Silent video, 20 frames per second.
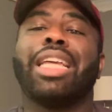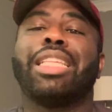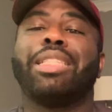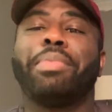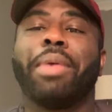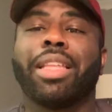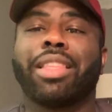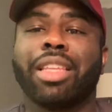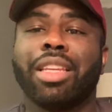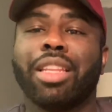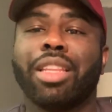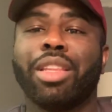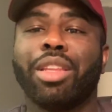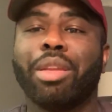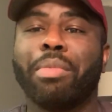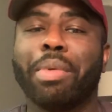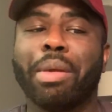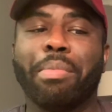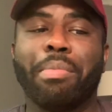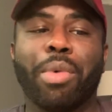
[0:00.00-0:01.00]
expect a
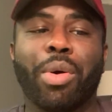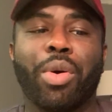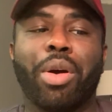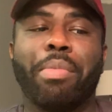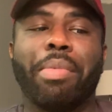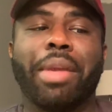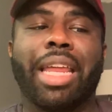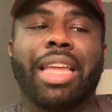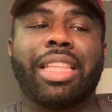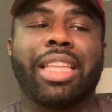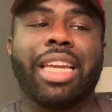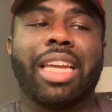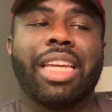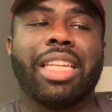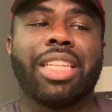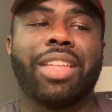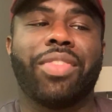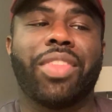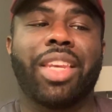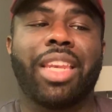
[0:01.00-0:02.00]
little bit more, but at the
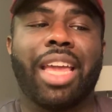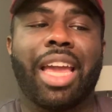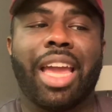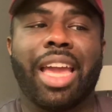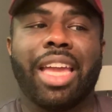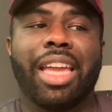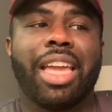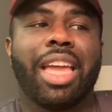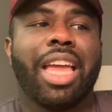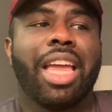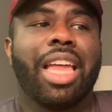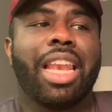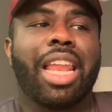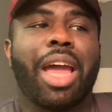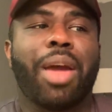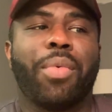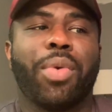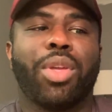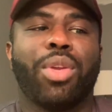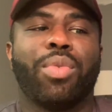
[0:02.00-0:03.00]
end of the day,
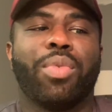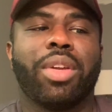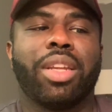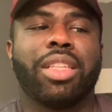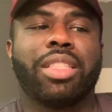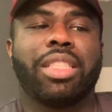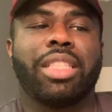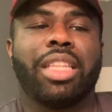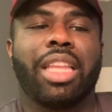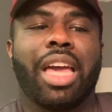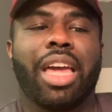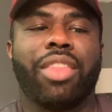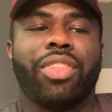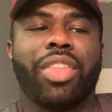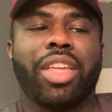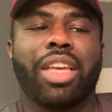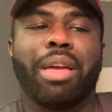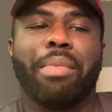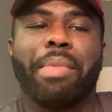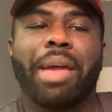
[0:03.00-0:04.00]
like when you really sit down and
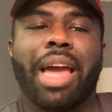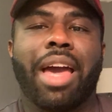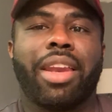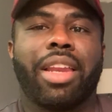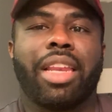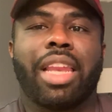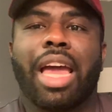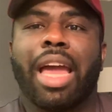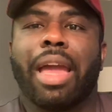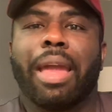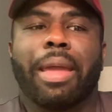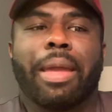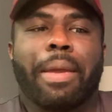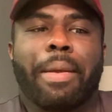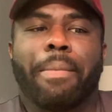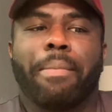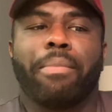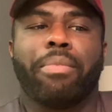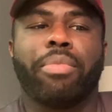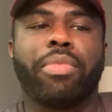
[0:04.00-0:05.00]
think about it, like
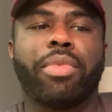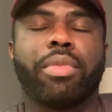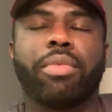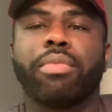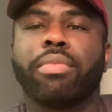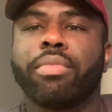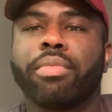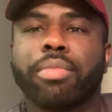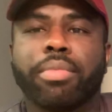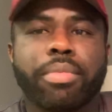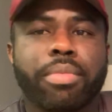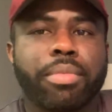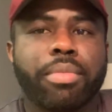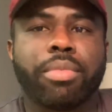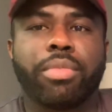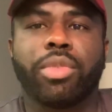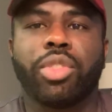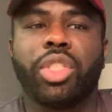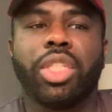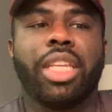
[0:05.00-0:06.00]

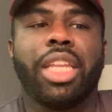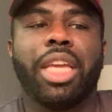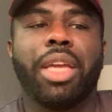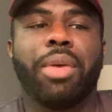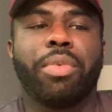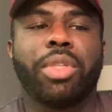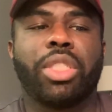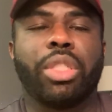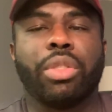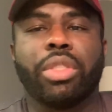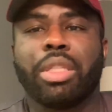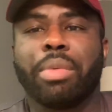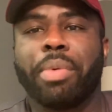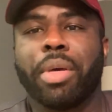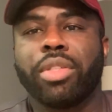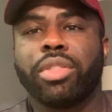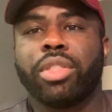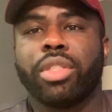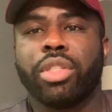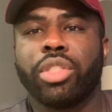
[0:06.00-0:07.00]
she did what she was
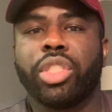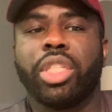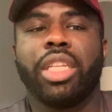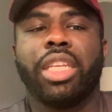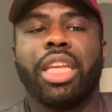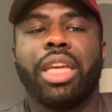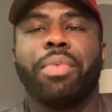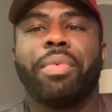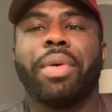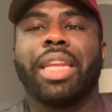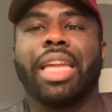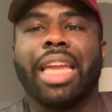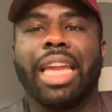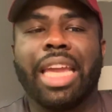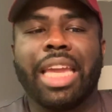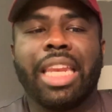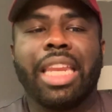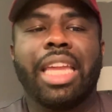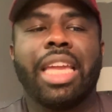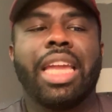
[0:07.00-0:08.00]
supposed to do. She did what
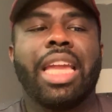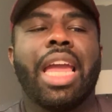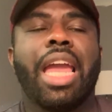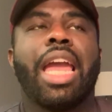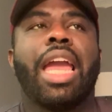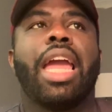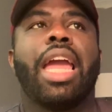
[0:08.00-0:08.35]
any